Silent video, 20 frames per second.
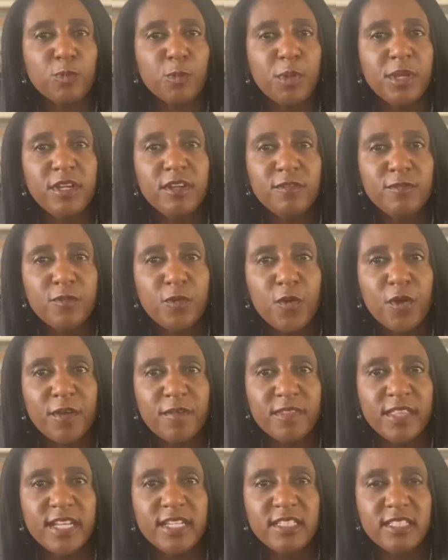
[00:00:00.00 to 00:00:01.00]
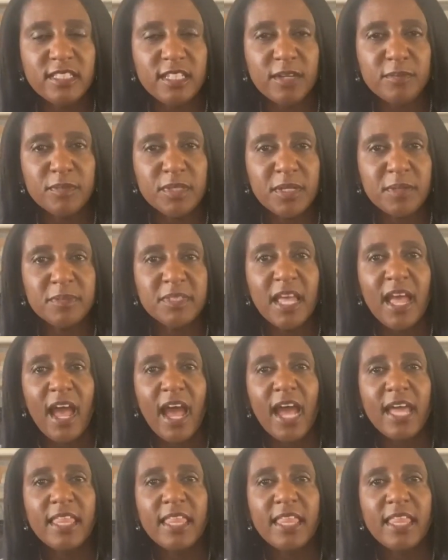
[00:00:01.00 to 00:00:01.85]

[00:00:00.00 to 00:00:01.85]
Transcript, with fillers: three to four of these symptoms,